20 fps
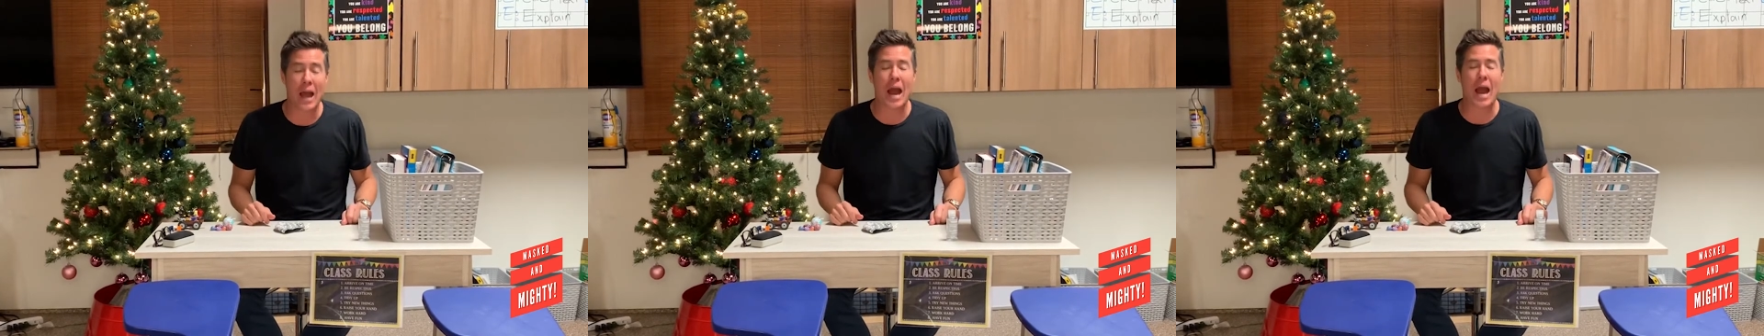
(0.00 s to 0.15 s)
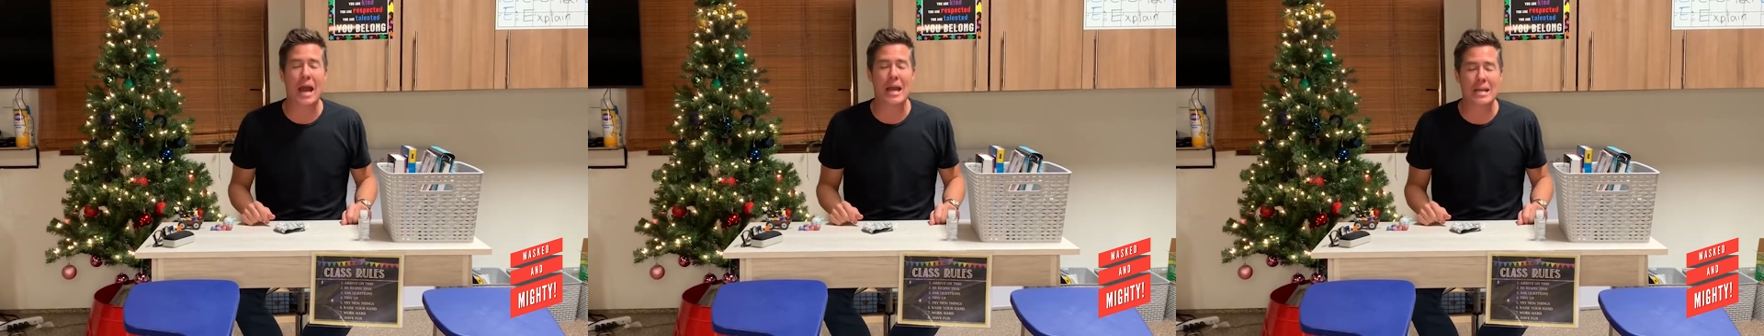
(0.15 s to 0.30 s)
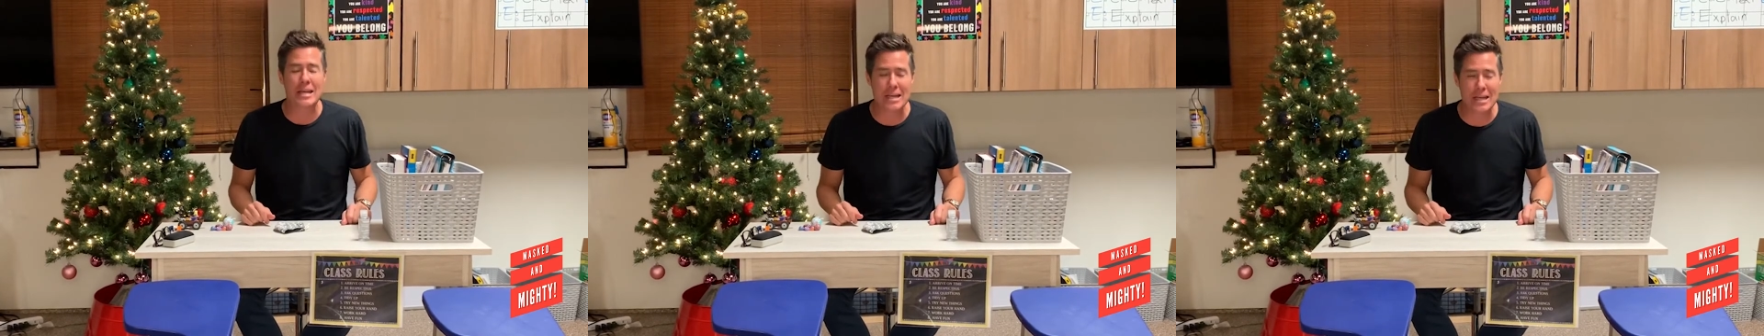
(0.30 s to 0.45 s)

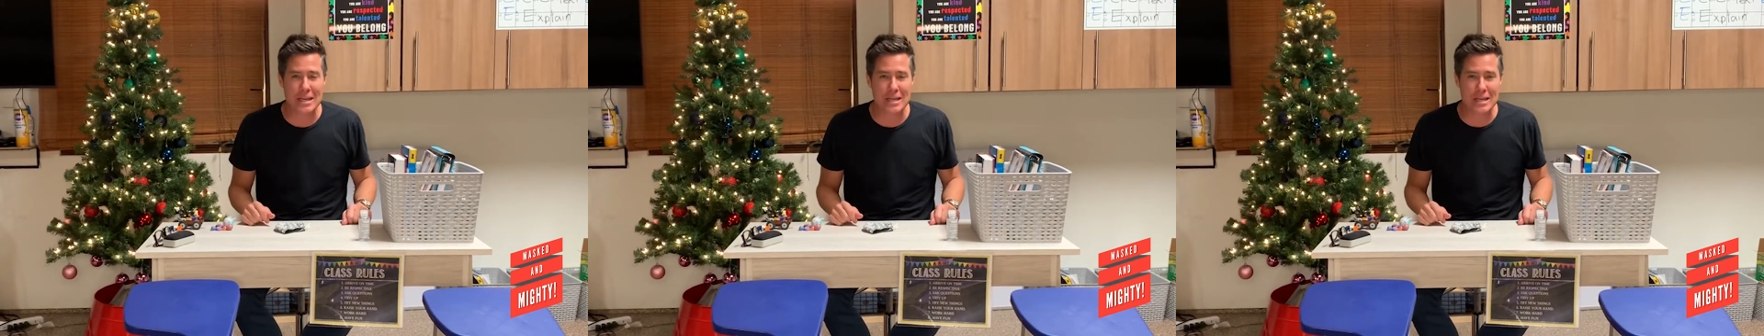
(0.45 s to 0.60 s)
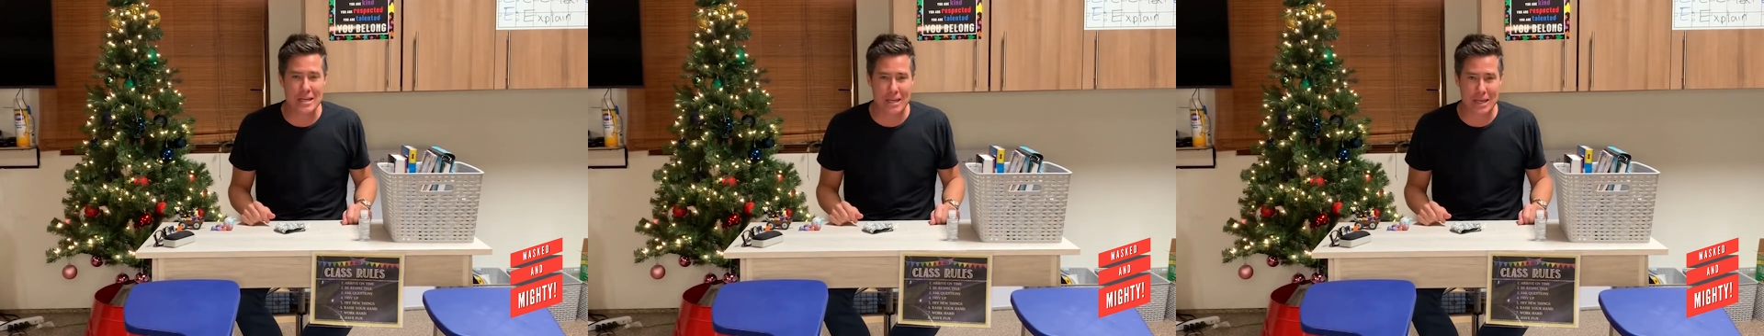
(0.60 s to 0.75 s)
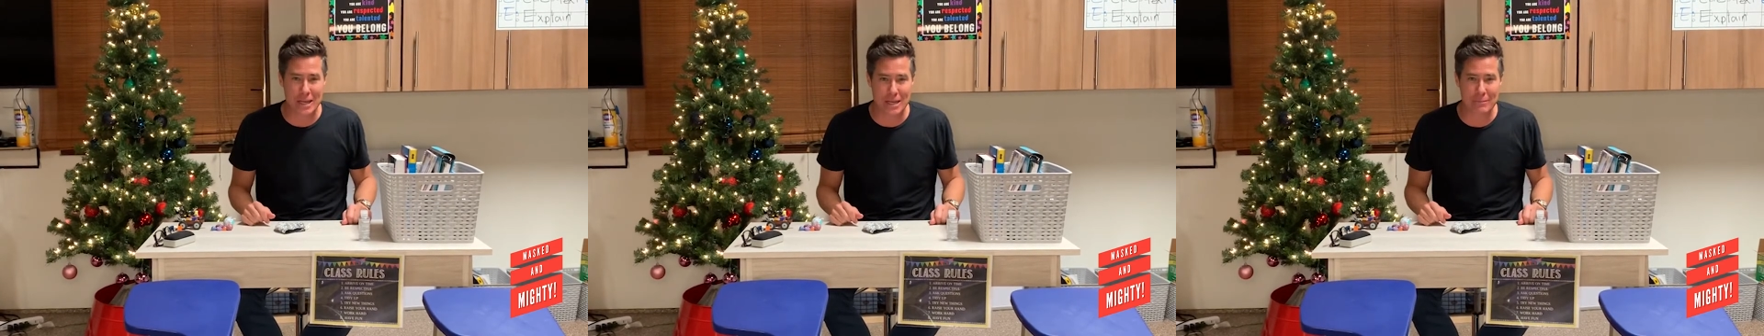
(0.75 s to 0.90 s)
I need
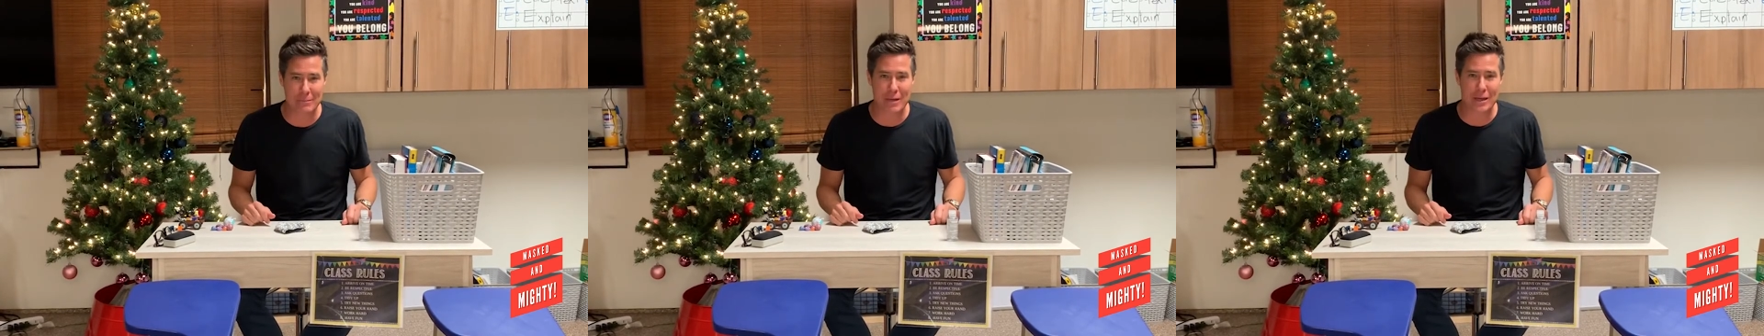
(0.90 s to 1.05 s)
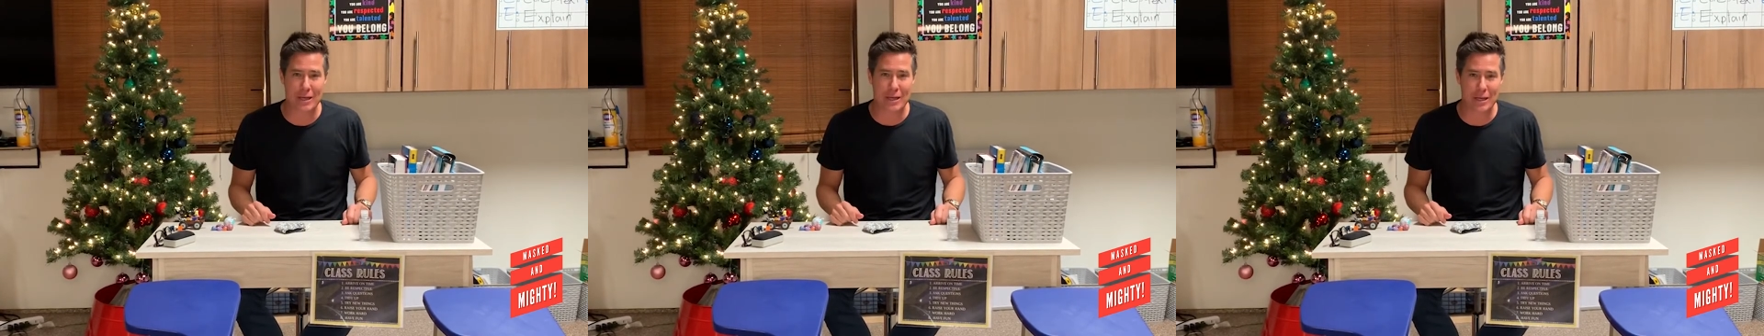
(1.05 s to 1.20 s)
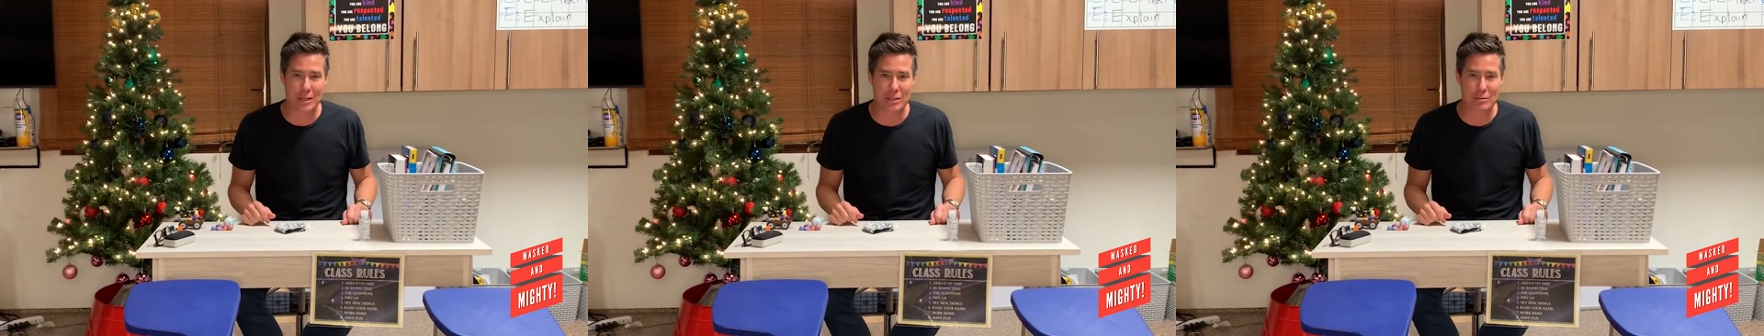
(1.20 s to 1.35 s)
to get my
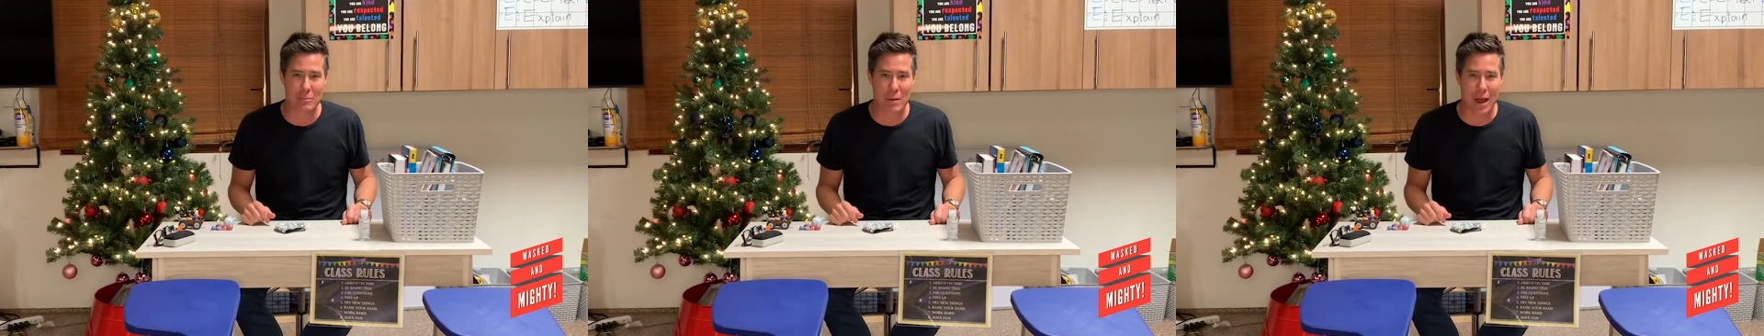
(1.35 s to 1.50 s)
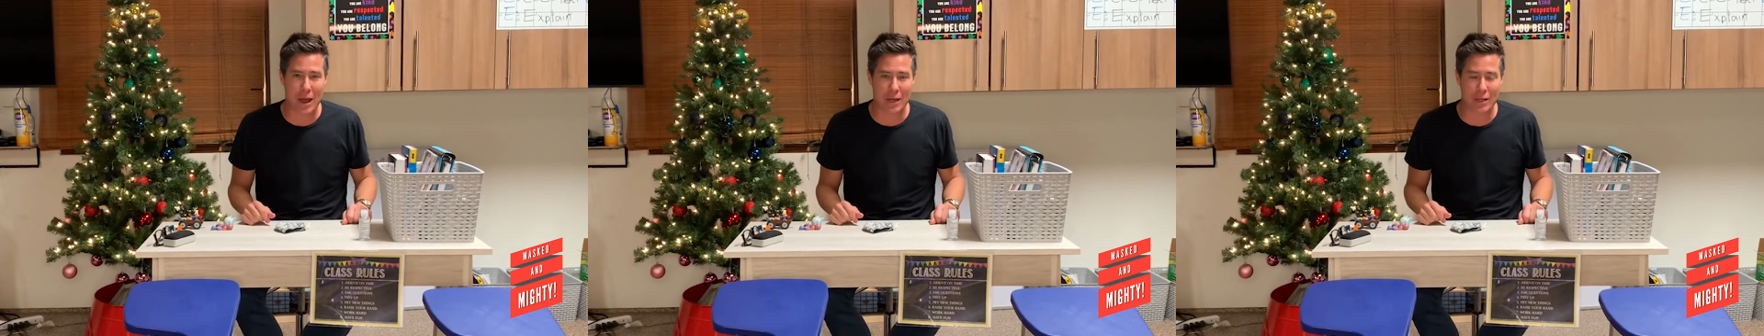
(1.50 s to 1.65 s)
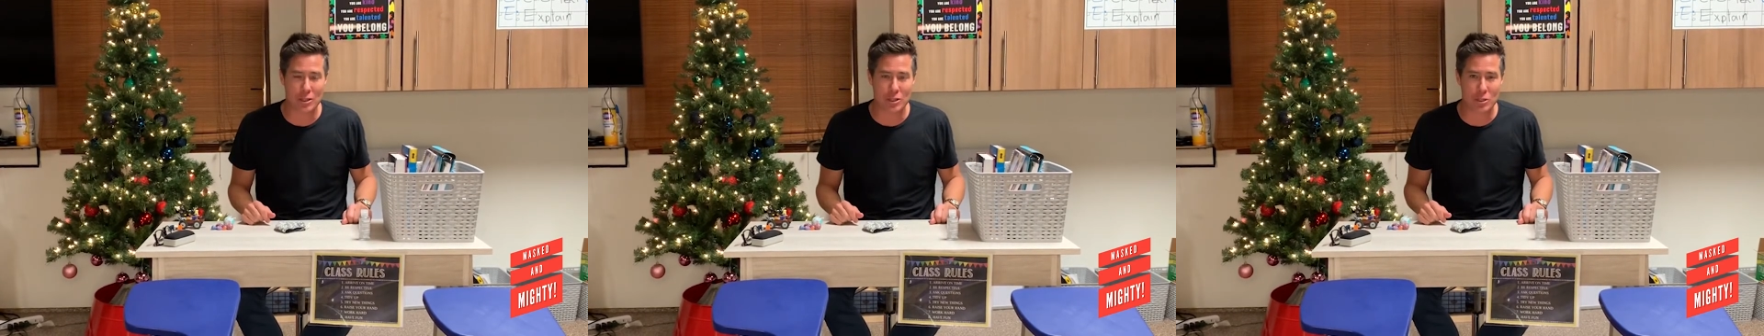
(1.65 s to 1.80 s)
kids
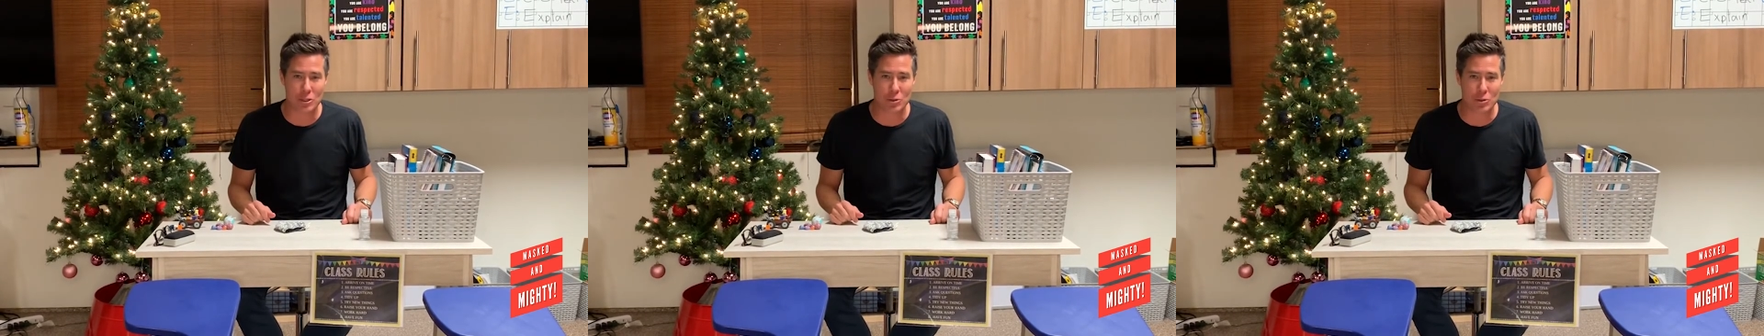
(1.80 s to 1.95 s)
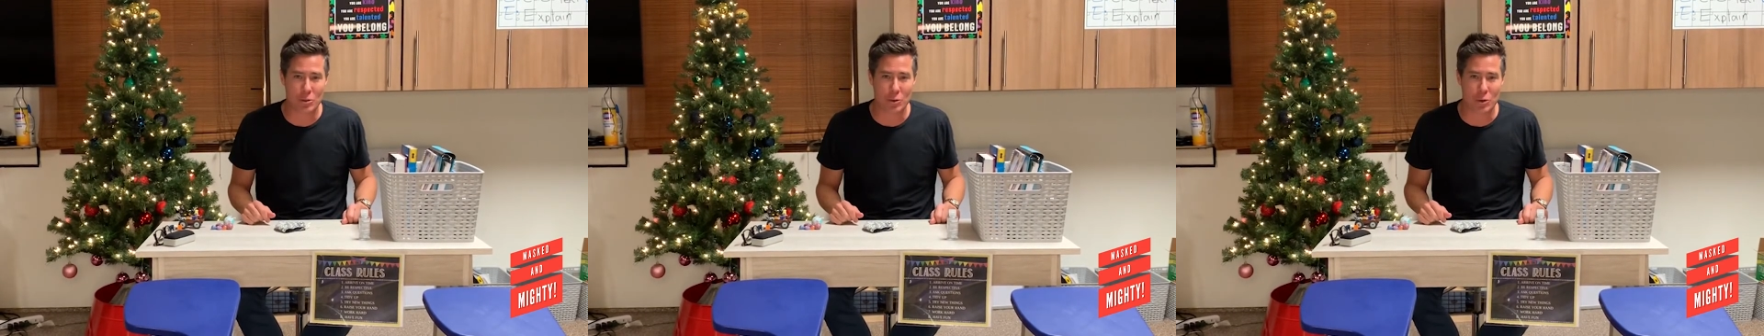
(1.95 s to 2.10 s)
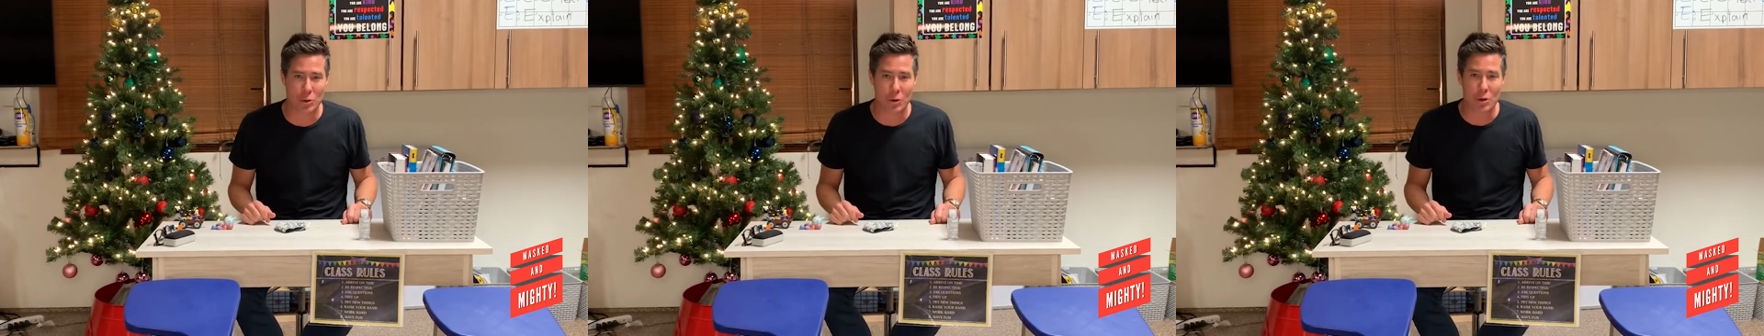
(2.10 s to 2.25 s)
back in
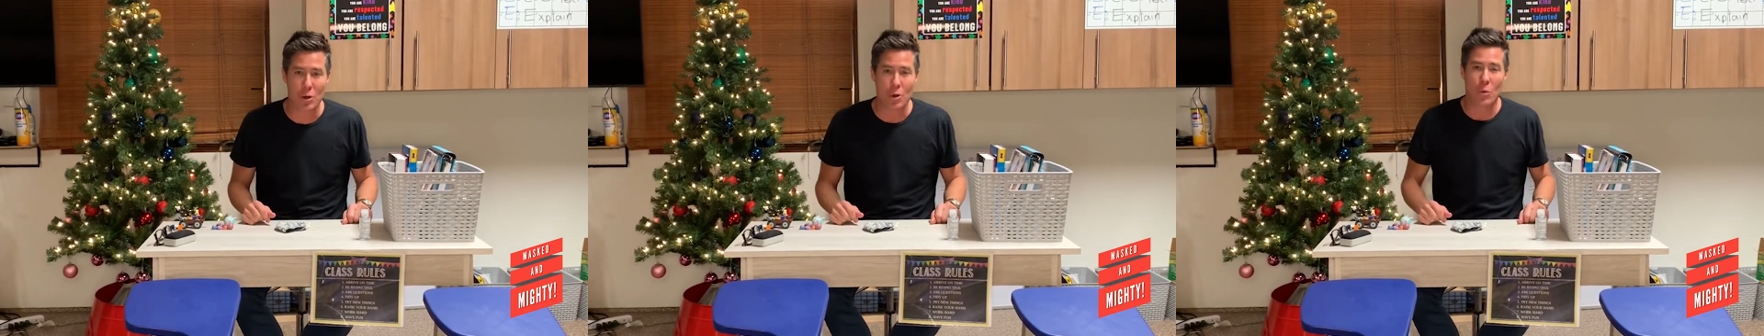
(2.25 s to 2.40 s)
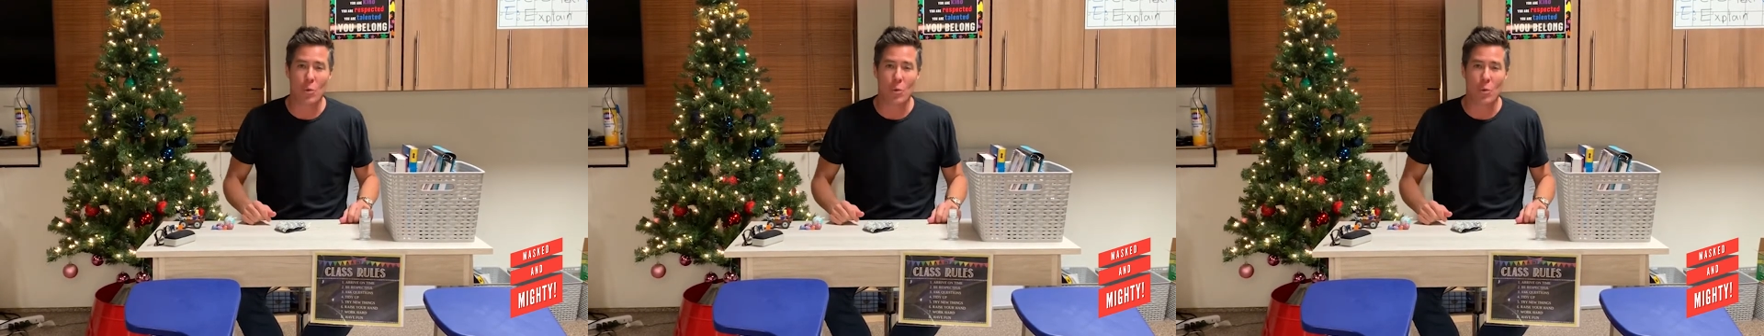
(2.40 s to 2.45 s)
school.